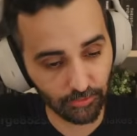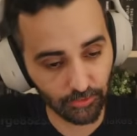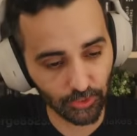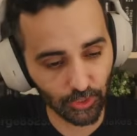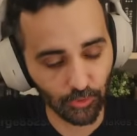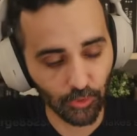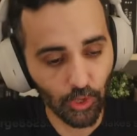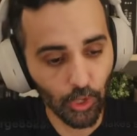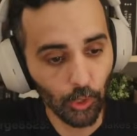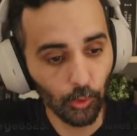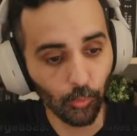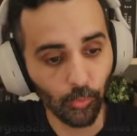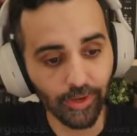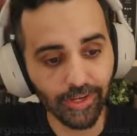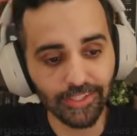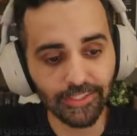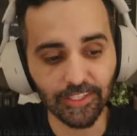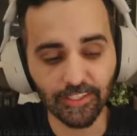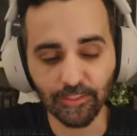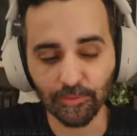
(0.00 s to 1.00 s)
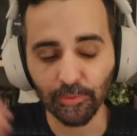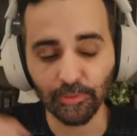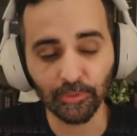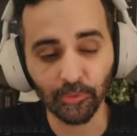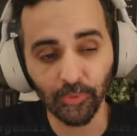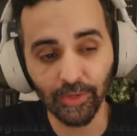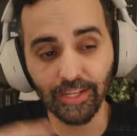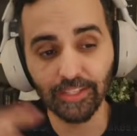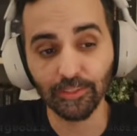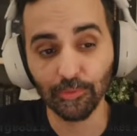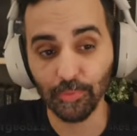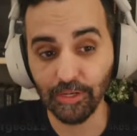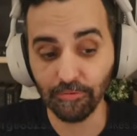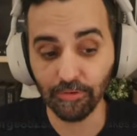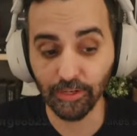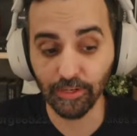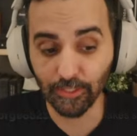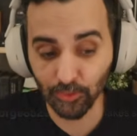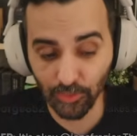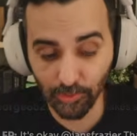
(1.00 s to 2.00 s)
So 1d6 plus 20 is a bit of
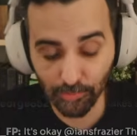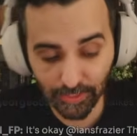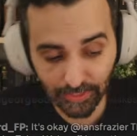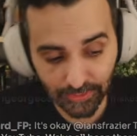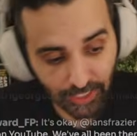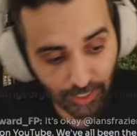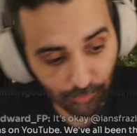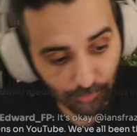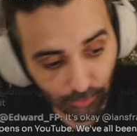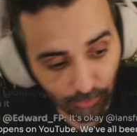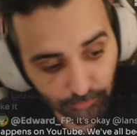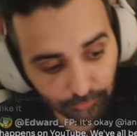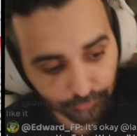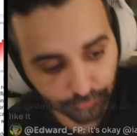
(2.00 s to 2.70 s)
an extreme example,